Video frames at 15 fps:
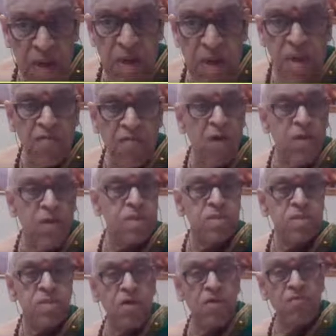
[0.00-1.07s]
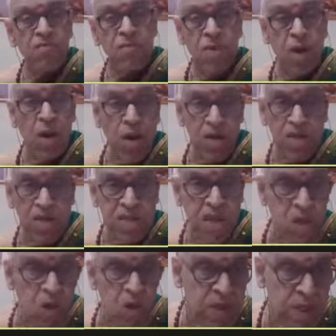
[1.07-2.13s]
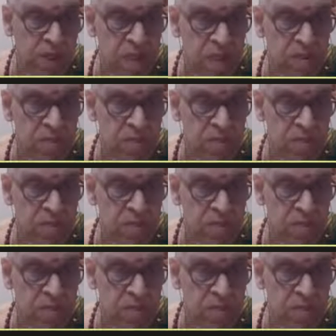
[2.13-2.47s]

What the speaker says: A forest of large lotuses.